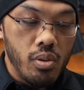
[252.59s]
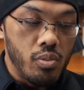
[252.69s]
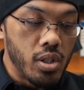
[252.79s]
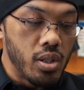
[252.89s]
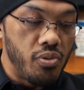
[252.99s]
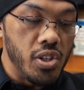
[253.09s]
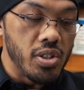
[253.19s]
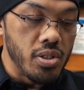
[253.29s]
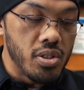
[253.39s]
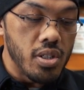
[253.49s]
One of the
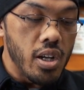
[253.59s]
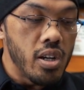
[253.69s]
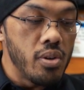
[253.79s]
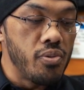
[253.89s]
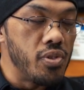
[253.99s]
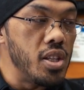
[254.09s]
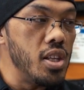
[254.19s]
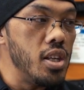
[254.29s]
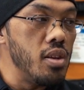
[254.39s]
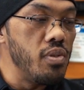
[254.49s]
features of
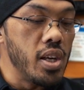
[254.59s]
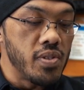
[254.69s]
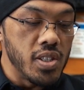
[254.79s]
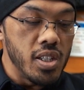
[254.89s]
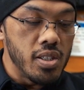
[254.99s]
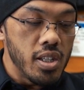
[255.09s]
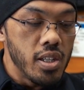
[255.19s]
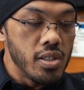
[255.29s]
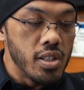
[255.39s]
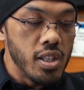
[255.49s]
the VFCs
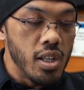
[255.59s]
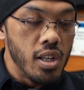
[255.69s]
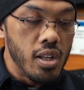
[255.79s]
is the